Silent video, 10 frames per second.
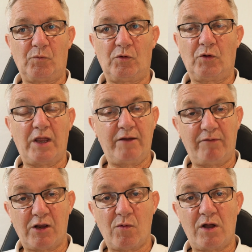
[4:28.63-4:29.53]
that he
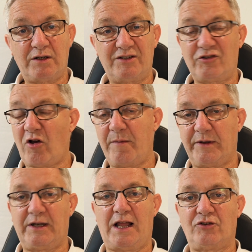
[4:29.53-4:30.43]
required
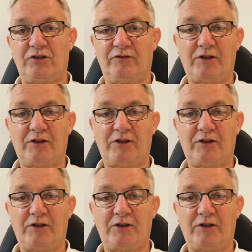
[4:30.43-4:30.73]
diamond lashings.